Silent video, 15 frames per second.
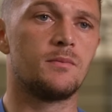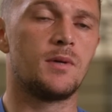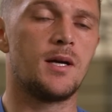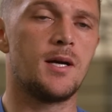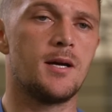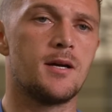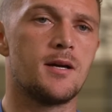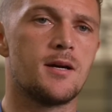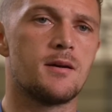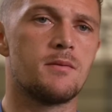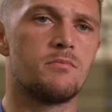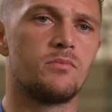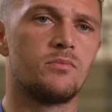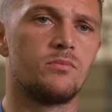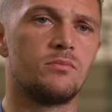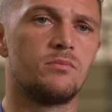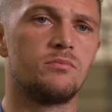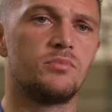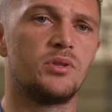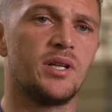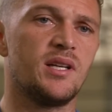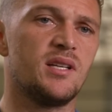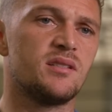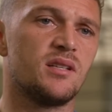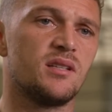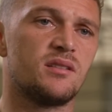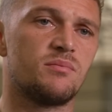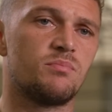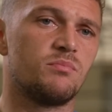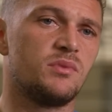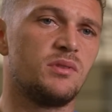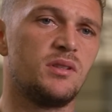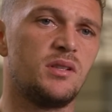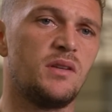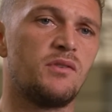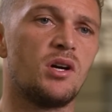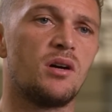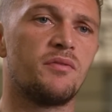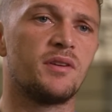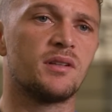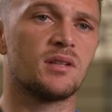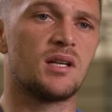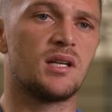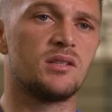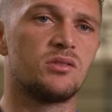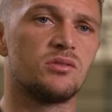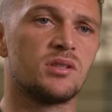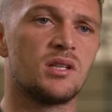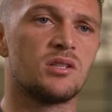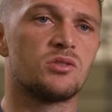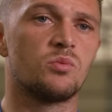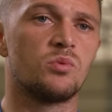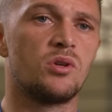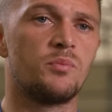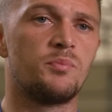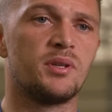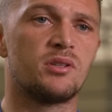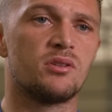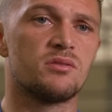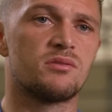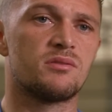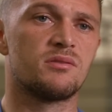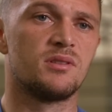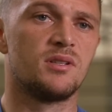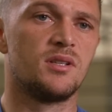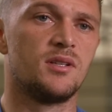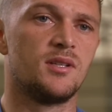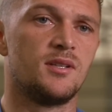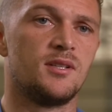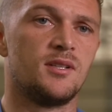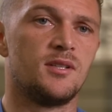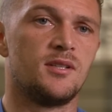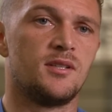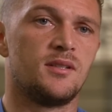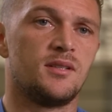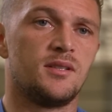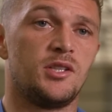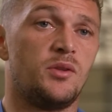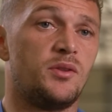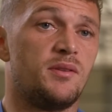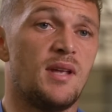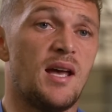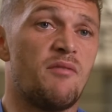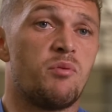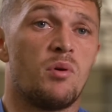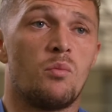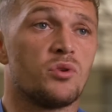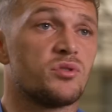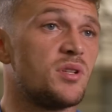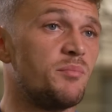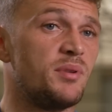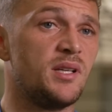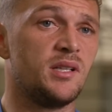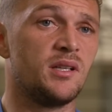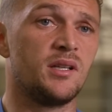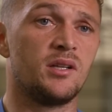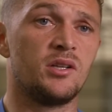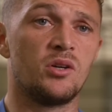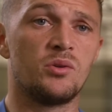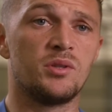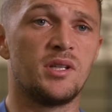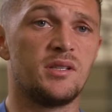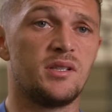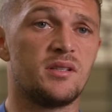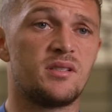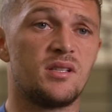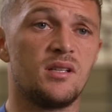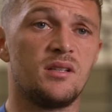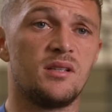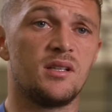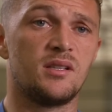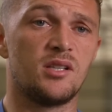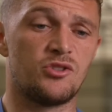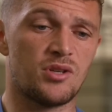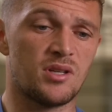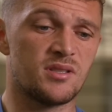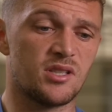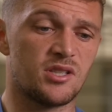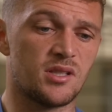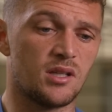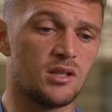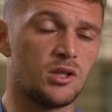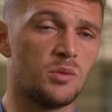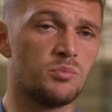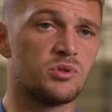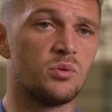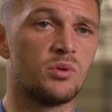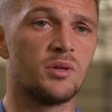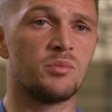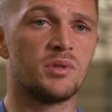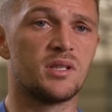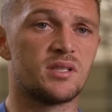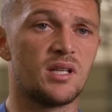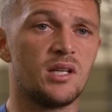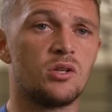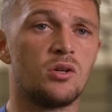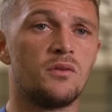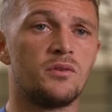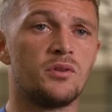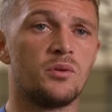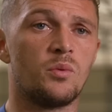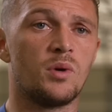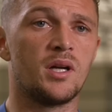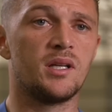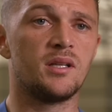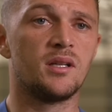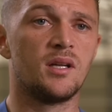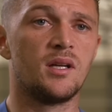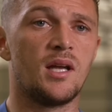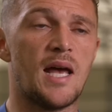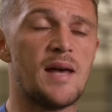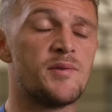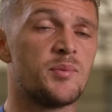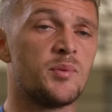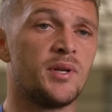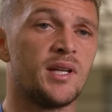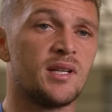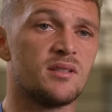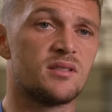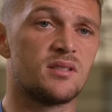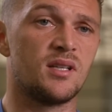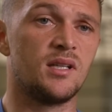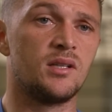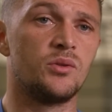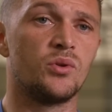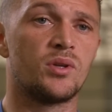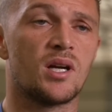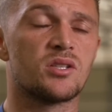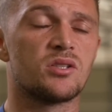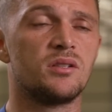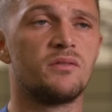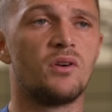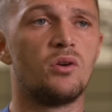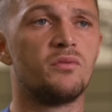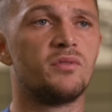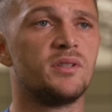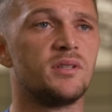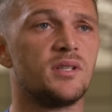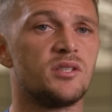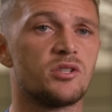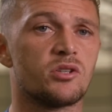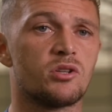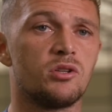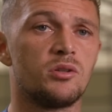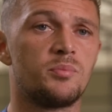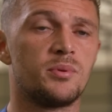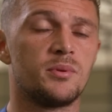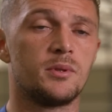But you've got to think like it's us against the world, because everyone wants to beat you. You know, you see the transition that the club's going in with the takeover, the way everybody can see Newcastle evolving as a club.